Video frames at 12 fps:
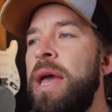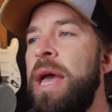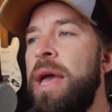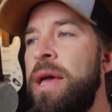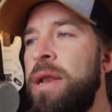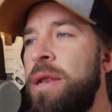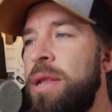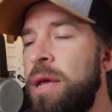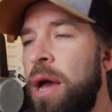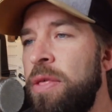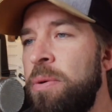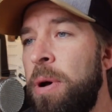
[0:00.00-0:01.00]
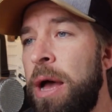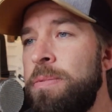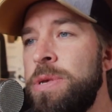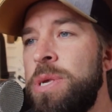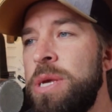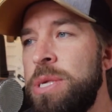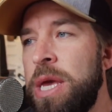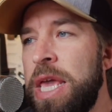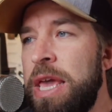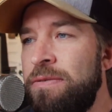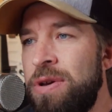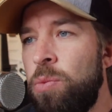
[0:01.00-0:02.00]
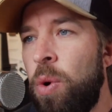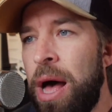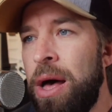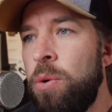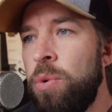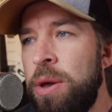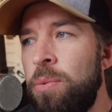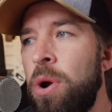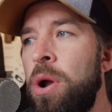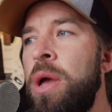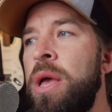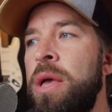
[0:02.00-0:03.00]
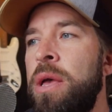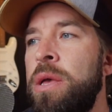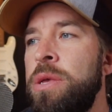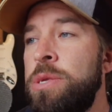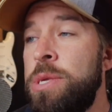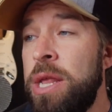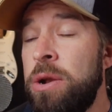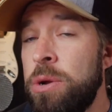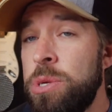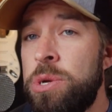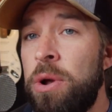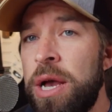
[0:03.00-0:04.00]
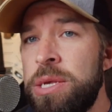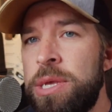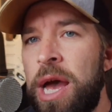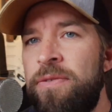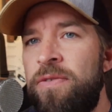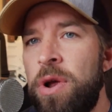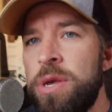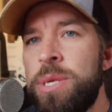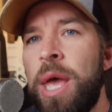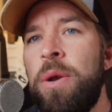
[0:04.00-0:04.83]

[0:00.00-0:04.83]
And uh, the Bible says that even while we were sinners, Christ died for us.